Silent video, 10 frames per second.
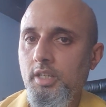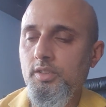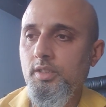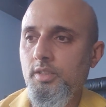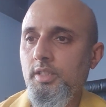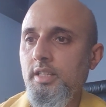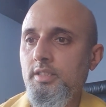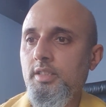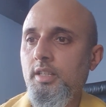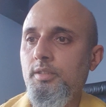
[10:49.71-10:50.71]
So
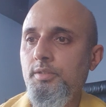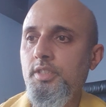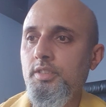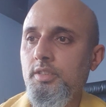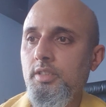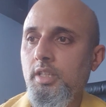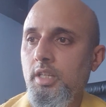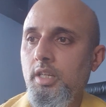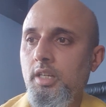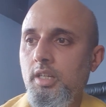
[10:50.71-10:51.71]
that's another reason
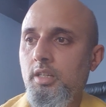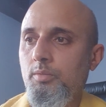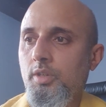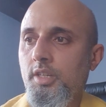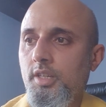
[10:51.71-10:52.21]
why